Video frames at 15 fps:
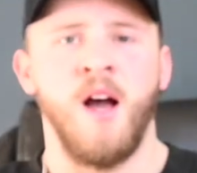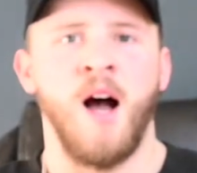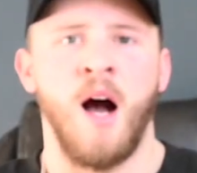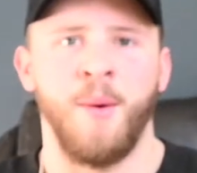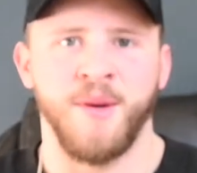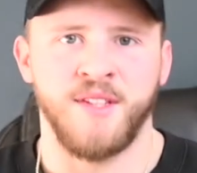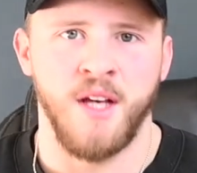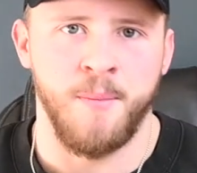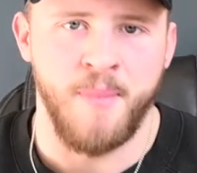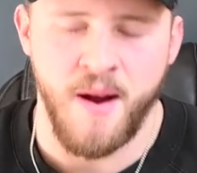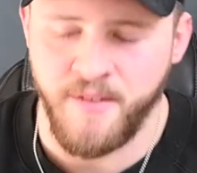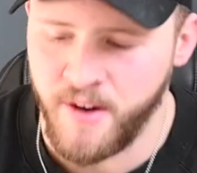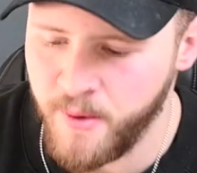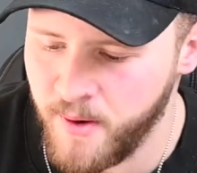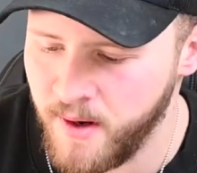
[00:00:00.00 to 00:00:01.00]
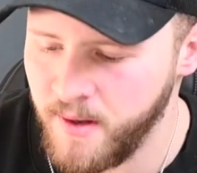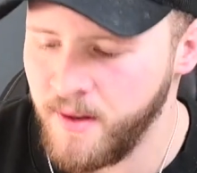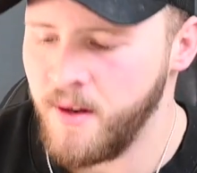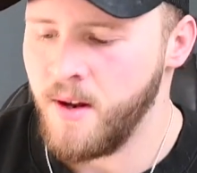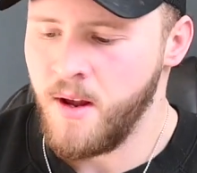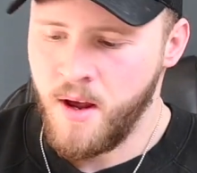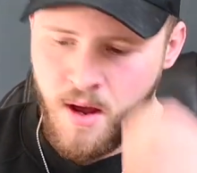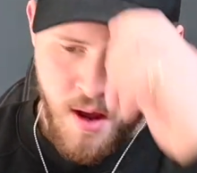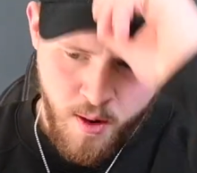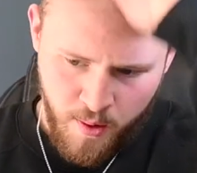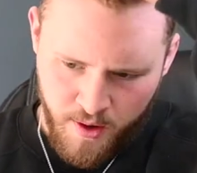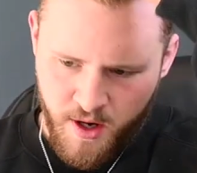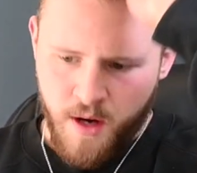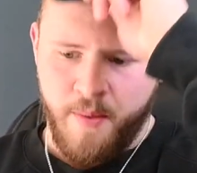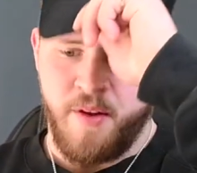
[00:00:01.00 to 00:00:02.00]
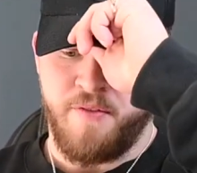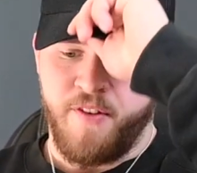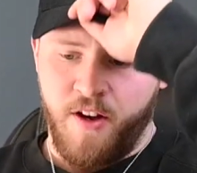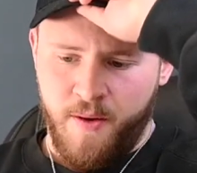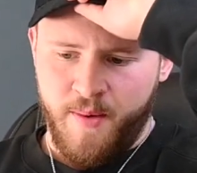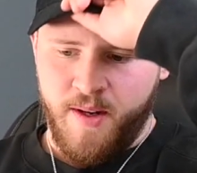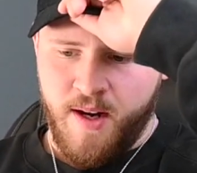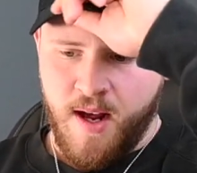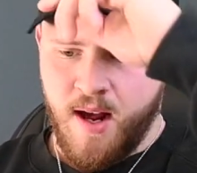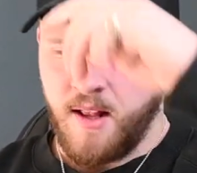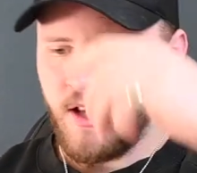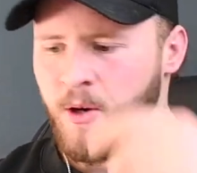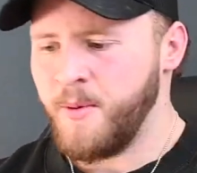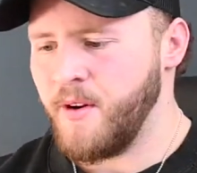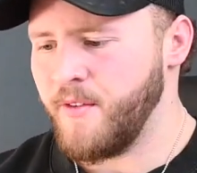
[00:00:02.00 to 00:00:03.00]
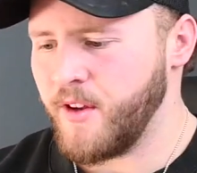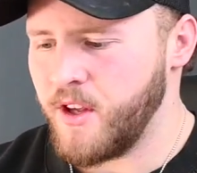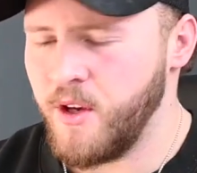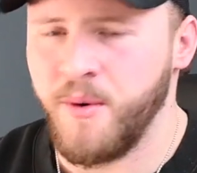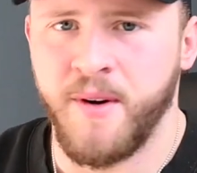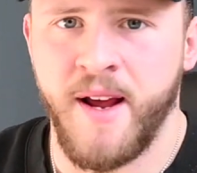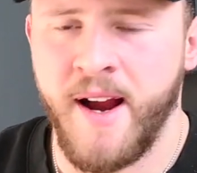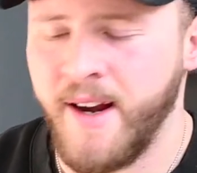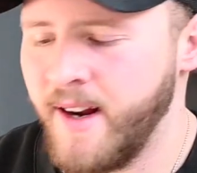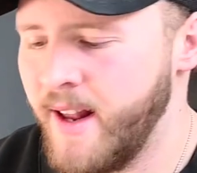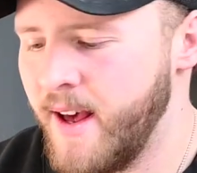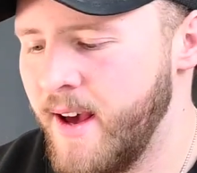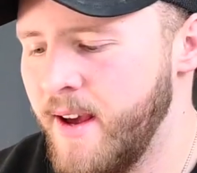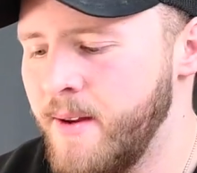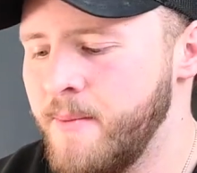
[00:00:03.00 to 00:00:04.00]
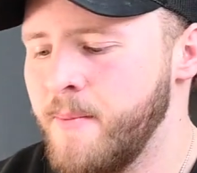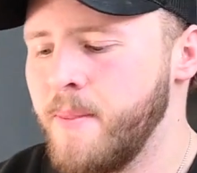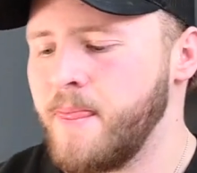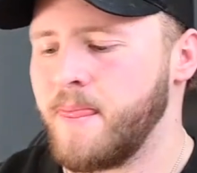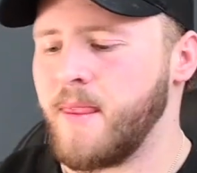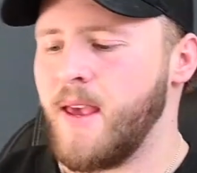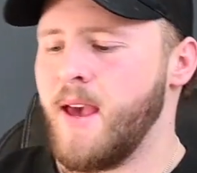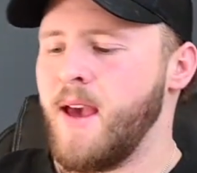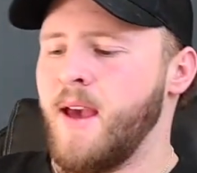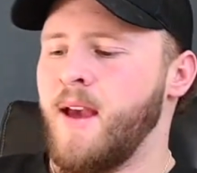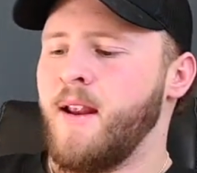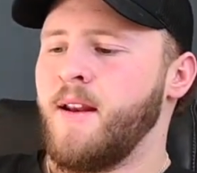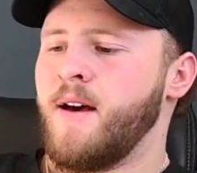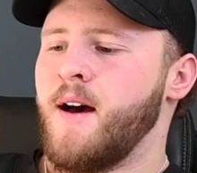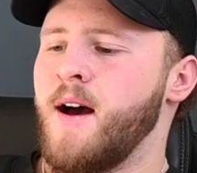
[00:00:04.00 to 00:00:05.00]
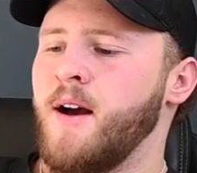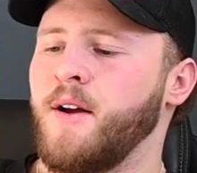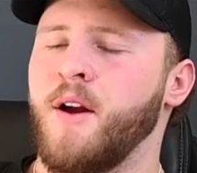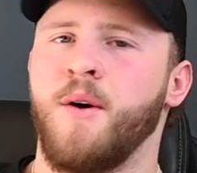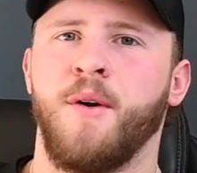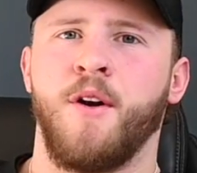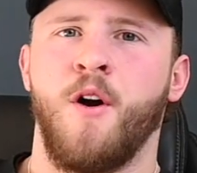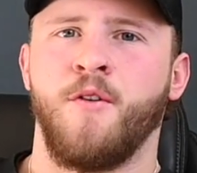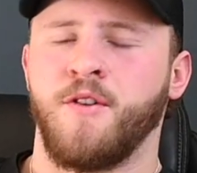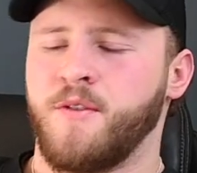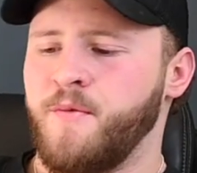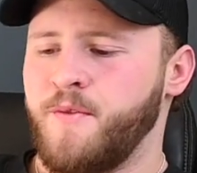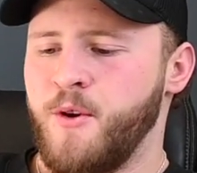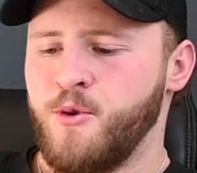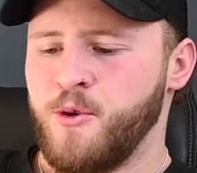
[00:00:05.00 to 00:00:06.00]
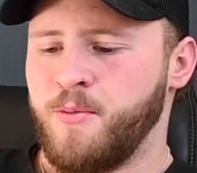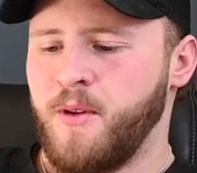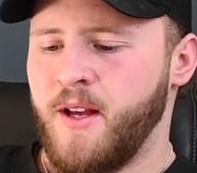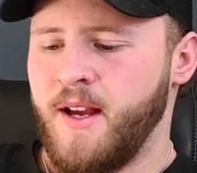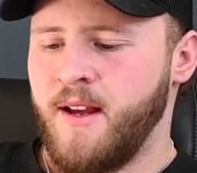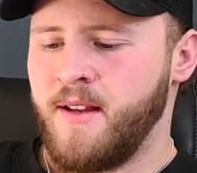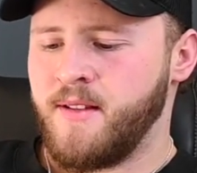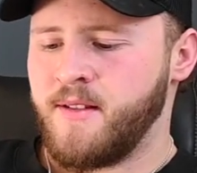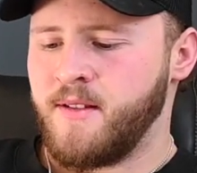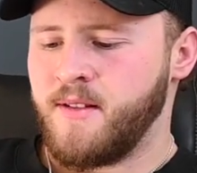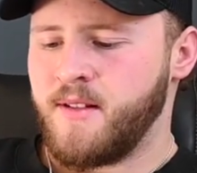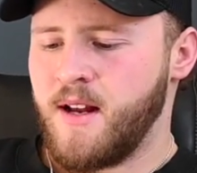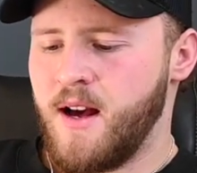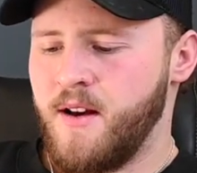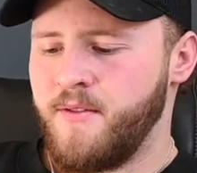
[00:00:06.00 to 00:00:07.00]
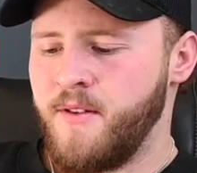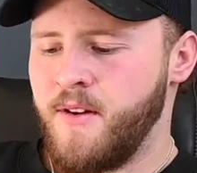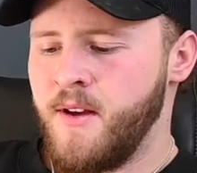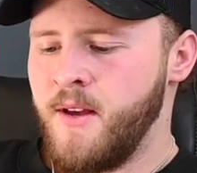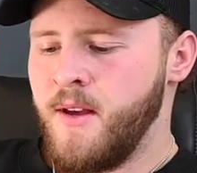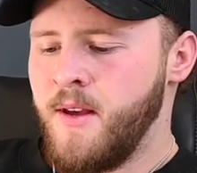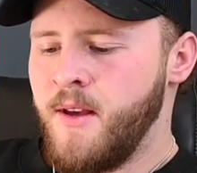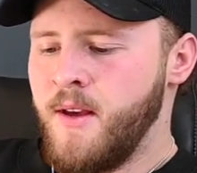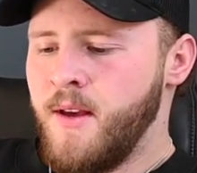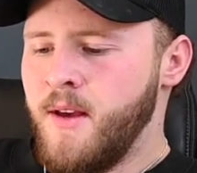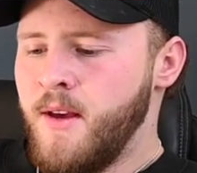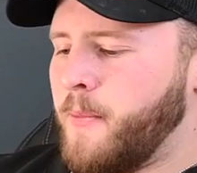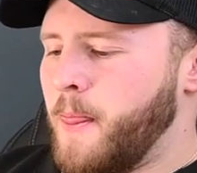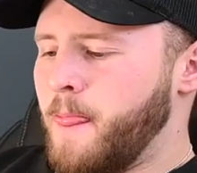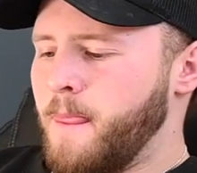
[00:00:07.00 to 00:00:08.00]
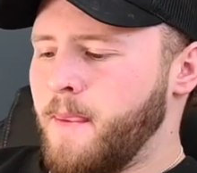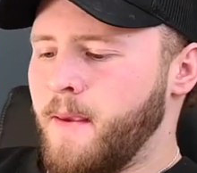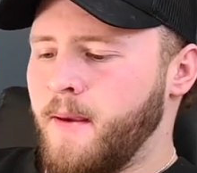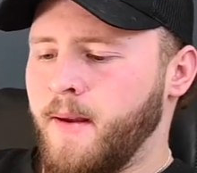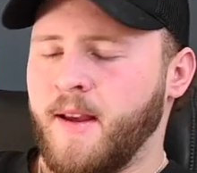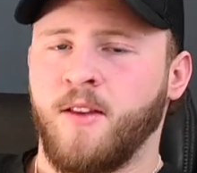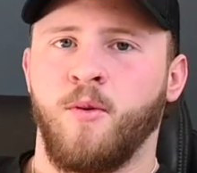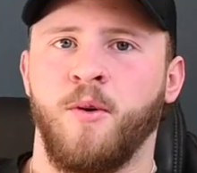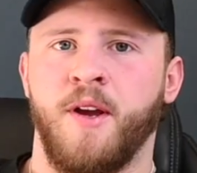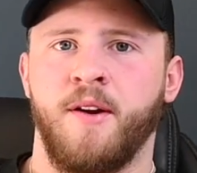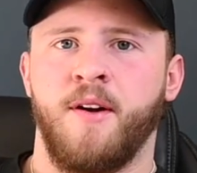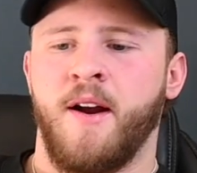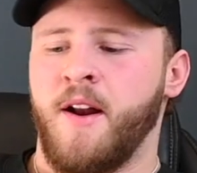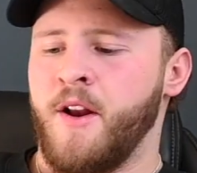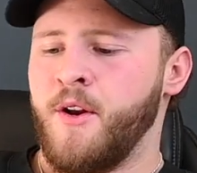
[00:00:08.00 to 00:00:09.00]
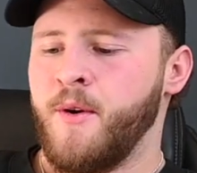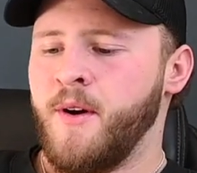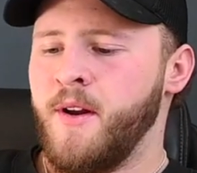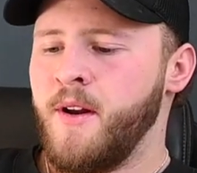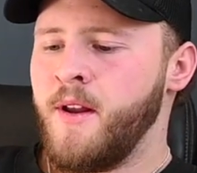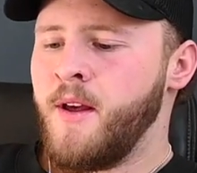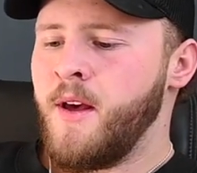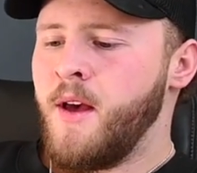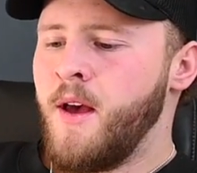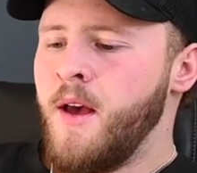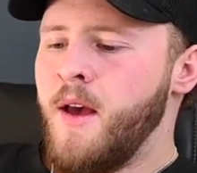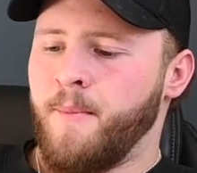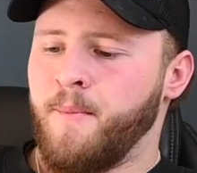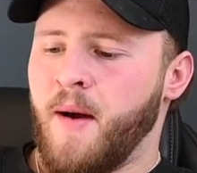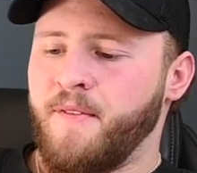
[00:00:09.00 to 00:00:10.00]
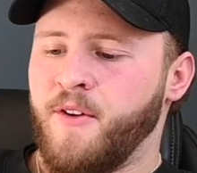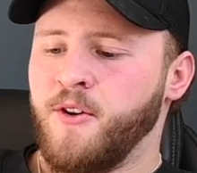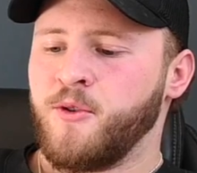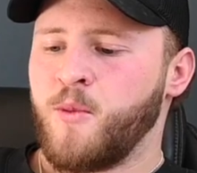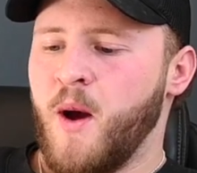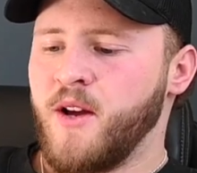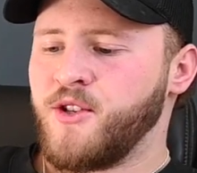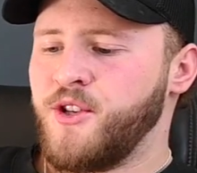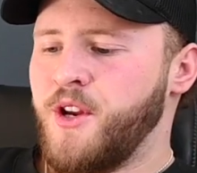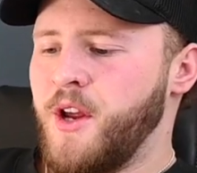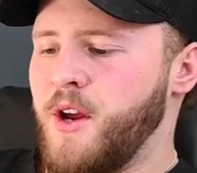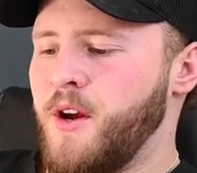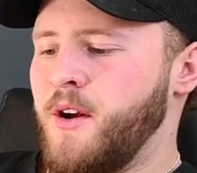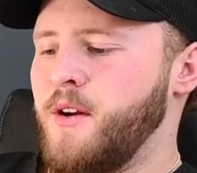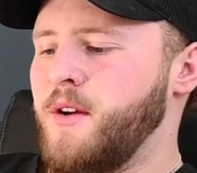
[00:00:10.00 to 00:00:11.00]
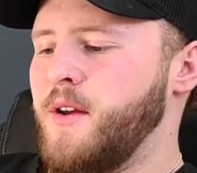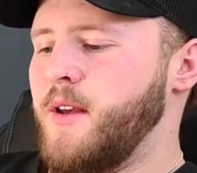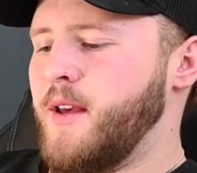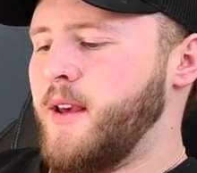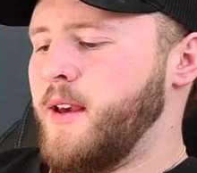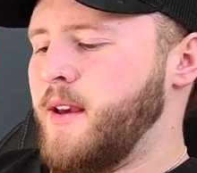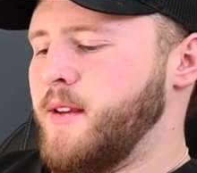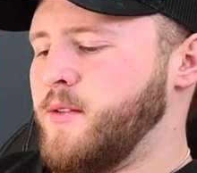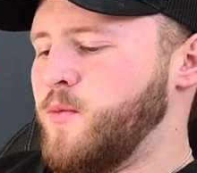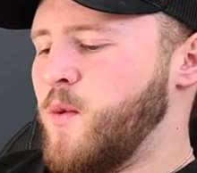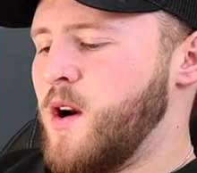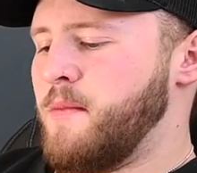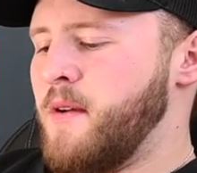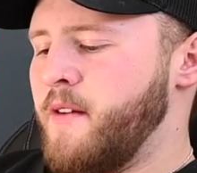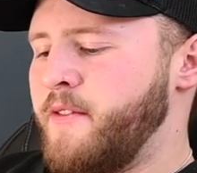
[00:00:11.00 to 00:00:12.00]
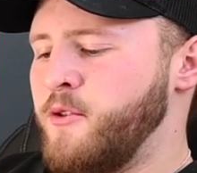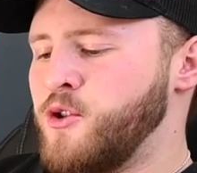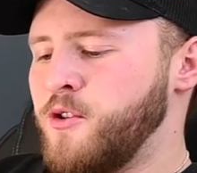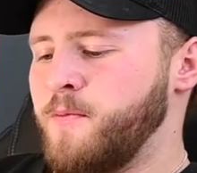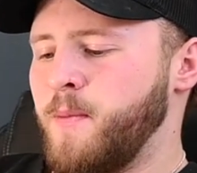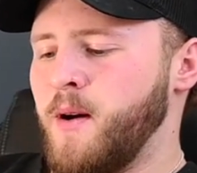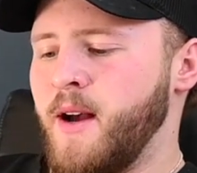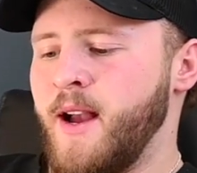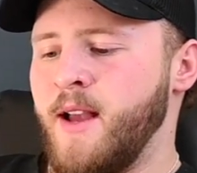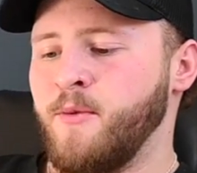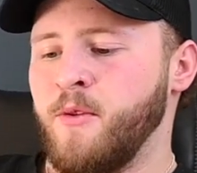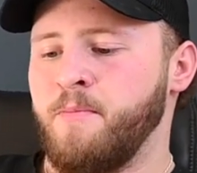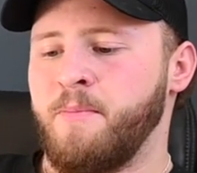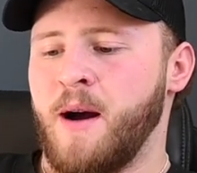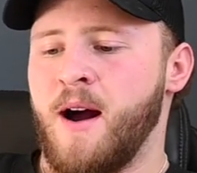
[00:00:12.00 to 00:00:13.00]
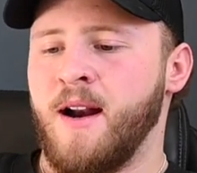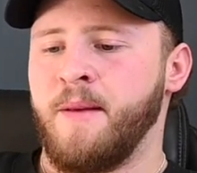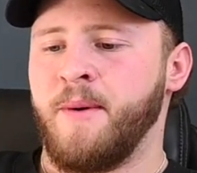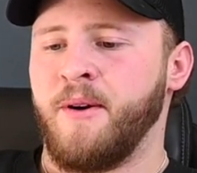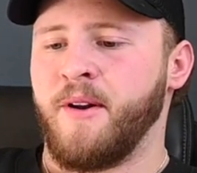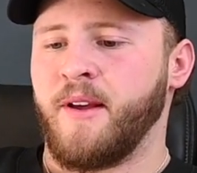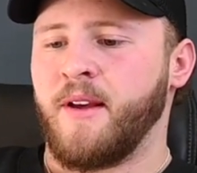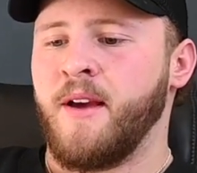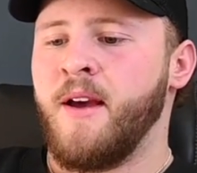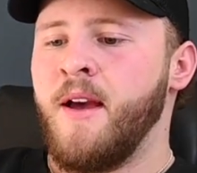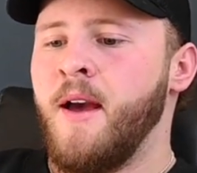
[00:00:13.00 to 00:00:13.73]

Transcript: Uh, what's up everyone? We're gonna be filming a little bit of a Q&A today and uh, going over some future plans and stuff. Guess we'll get right into it. Um, my first question here is what are my future plans with bodybuilding?